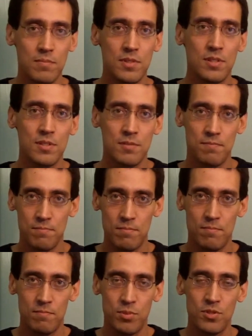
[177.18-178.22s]
just
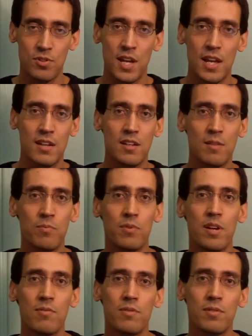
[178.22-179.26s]
put your hand up
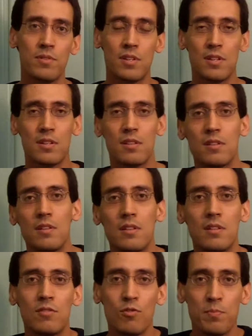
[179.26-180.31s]
whenever the
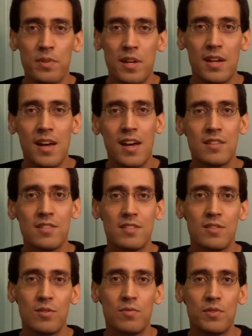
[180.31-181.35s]
croupier asks
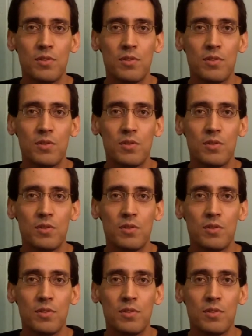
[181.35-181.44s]
you if